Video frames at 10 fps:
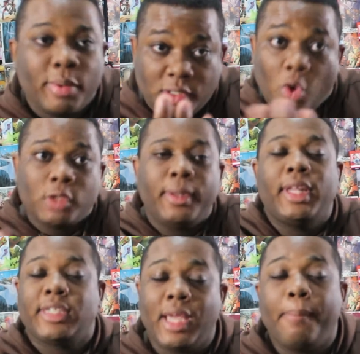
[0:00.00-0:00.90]
which ultimately
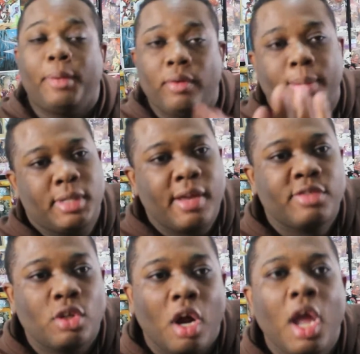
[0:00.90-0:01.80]
led to him blowing up the Death
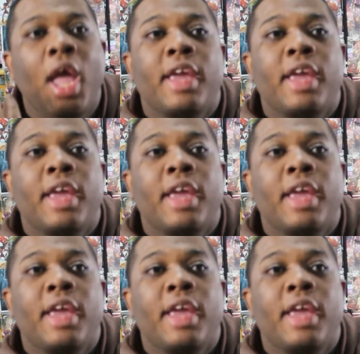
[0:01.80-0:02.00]
Star.